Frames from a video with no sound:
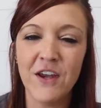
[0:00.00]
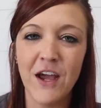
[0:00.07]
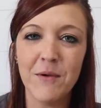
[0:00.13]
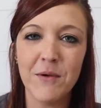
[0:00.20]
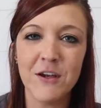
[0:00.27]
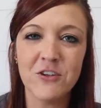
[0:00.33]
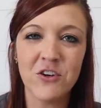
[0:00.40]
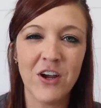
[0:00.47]
I'm
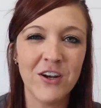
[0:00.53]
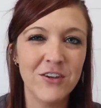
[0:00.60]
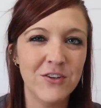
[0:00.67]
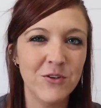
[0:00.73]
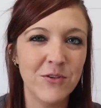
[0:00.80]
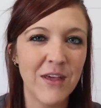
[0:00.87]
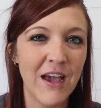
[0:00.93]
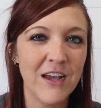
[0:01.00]
not sure how to
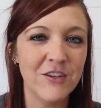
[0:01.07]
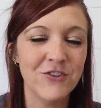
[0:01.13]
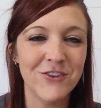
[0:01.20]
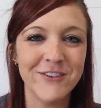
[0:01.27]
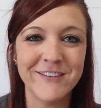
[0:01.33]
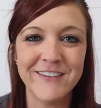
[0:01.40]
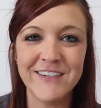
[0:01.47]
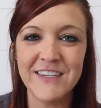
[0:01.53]
do that
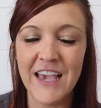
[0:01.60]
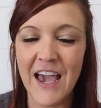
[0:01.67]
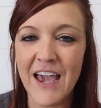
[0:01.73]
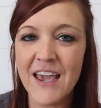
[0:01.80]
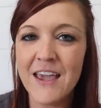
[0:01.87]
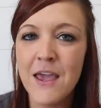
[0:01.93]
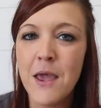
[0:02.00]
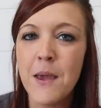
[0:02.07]
just
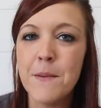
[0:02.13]
yet,